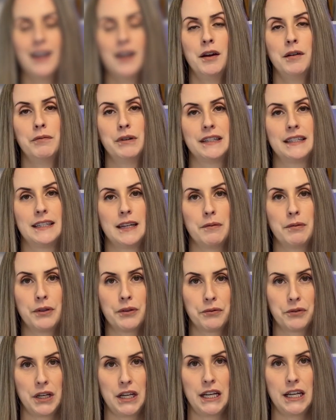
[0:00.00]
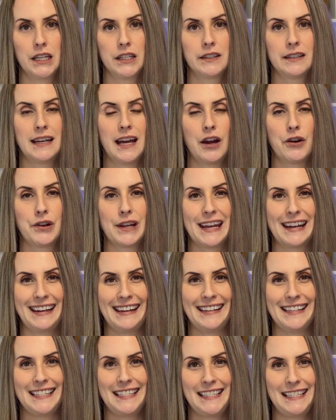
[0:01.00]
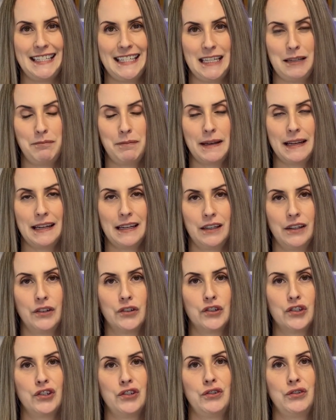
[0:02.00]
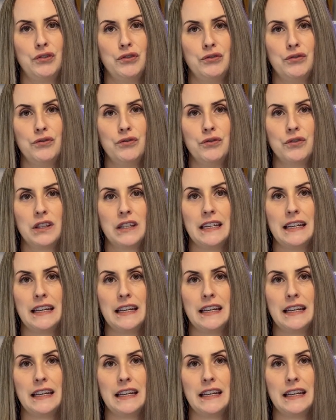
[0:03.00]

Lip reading: but step 3 is now getting deep into the